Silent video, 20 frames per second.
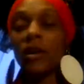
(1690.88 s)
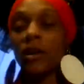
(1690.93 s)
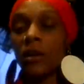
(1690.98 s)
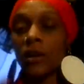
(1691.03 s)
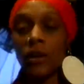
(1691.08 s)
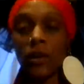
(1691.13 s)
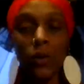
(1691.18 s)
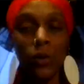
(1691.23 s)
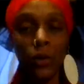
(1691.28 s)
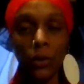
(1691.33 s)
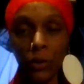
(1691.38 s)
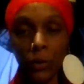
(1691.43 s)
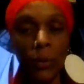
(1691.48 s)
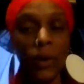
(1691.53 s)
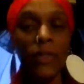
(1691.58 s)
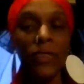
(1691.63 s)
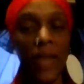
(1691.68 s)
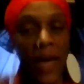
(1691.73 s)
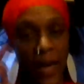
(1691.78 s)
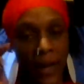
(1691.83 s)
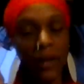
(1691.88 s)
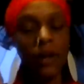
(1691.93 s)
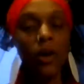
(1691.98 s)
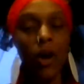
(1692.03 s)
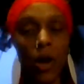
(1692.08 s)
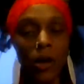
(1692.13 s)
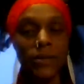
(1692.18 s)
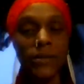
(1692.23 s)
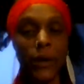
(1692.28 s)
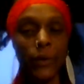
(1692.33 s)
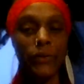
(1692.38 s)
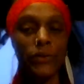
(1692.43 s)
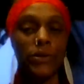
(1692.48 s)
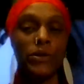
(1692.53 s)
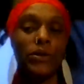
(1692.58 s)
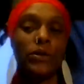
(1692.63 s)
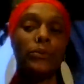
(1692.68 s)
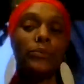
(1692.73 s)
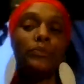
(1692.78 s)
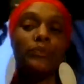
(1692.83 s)
Go to the one that calls out to
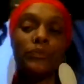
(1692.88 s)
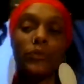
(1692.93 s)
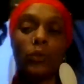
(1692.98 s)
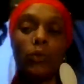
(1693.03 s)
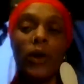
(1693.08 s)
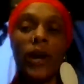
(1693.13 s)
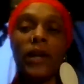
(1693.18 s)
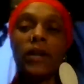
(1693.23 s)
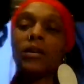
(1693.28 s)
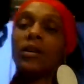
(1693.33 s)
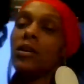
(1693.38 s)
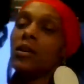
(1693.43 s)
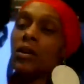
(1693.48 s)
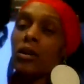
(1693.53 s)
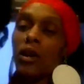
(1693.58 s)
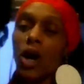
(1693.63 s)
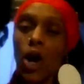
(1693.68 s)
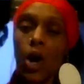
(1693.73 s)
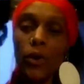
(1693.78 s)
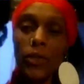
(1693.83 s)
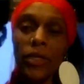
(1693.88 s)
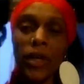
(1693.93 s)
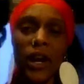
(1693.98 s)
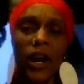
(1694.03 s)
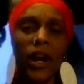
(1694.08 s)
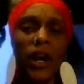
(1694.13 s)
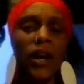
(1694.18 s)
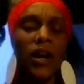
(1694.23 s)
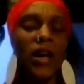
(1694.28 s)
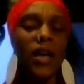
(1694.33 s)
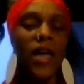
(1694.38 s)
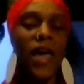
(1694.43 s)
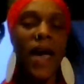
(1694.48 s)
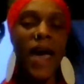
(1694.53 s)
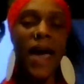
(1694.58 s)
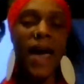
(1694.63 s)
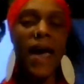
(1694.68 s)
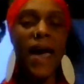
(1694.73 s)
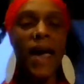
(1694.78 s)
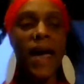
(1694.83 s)
you, right? Go there
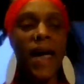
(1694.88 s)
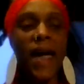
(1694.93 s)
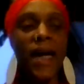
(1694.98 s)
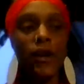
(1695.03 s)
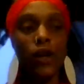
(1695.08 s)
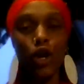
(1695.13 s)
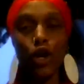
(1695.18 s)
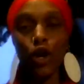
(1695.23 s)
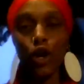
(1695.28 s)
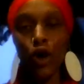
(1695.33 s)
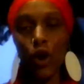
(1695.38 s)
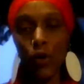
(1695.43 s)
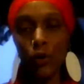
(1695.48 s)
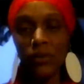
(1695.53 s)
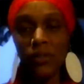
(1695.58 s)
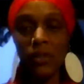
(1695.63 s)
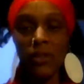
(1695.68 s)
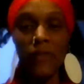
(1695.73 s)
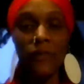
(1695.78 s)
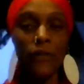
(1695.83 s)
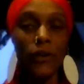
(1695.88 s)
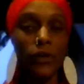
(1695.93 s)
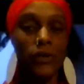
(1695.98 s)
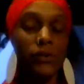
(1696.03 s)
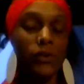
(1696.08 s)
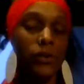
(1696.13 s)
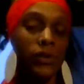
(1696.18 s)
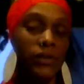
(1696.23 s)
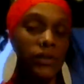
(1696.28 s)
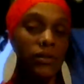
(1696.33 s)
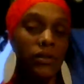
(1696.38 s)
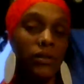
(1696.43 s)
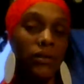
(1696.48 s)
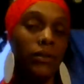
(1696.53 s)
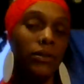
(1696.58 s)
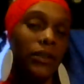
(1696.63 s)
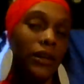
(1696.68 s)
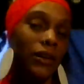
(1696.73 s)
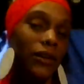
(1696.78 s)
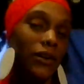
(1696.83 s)
and go to the first crystal
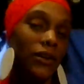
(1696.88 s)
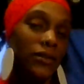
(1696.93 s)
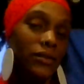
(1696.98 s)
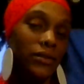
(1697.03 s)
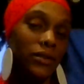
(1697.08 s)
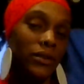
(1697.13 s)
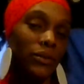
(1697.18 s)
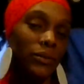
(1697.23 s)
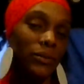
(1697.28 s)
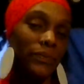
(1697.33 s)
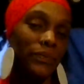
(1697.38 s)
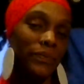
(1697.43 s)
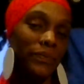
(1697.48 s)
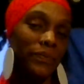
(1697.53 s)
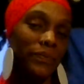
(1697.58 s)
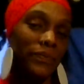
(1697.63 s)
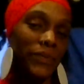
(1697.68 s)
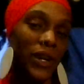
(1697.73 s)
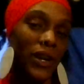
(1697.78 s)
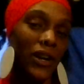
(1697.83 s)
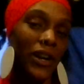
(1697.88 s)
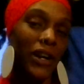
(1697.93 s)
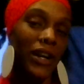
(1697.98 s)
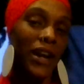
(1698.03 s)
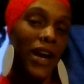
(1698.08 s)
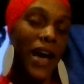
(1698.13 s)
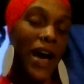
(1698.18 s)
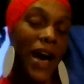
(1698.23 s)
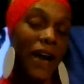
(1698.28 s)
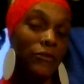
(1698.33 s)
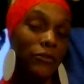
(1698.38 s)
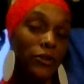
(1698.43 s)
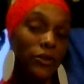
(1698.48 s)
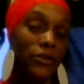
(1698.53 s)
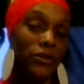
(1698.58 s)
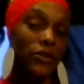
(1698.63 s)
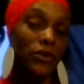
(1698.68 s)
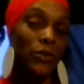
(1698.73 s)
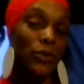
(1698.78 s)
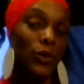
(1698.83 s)
that calls to you. All right, after
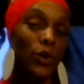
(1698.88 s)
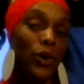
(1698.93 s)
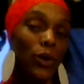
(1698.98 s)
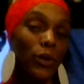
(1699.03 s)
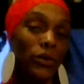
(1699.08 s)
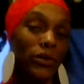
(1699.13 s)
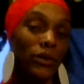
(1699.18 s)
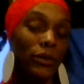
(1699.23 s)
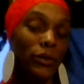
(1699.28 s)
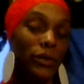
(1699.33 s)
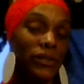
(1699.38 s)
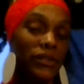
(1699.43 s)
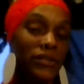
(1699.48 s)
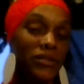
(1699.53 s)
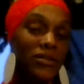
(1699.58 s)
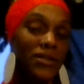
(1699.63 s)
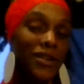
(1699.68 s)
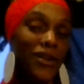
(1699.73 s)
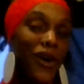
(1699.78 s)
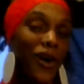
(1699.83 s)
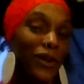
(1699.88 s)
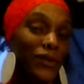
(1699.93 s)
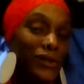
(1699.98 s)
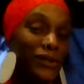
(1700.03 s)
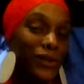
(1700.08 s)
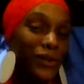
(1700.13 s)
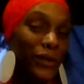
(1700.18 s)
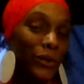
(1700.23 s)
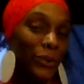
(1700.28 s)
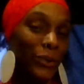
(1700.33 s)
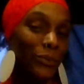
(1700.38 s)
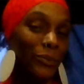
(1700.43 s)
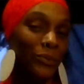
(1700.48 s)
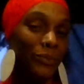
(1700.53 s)
you go to the crystal that calls to you,